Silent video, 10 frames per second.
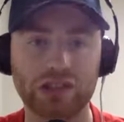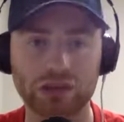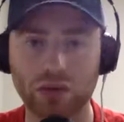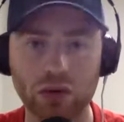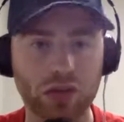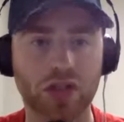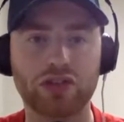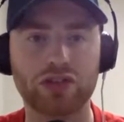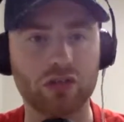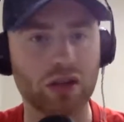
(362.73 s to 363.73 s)
a roller
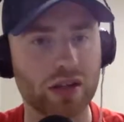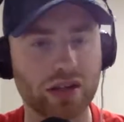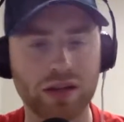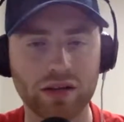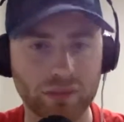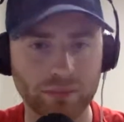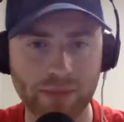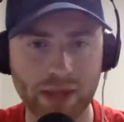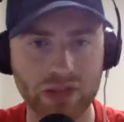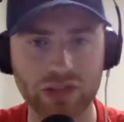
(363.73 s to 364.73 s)
coaster ride that
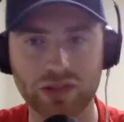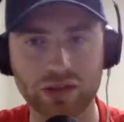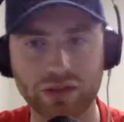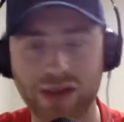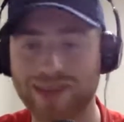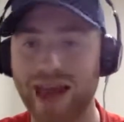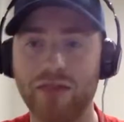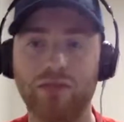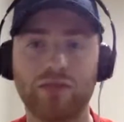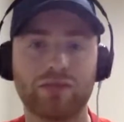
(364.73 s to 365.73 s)
Manchester United fans
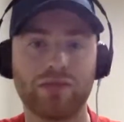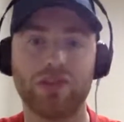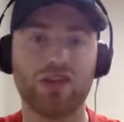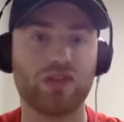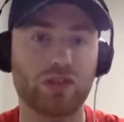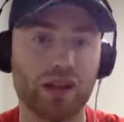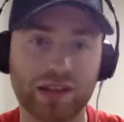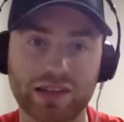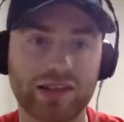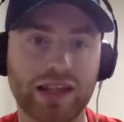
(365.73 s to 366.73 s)
have since Sir
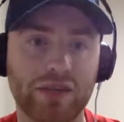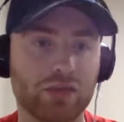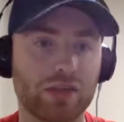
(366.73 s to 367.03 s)
Alex has left.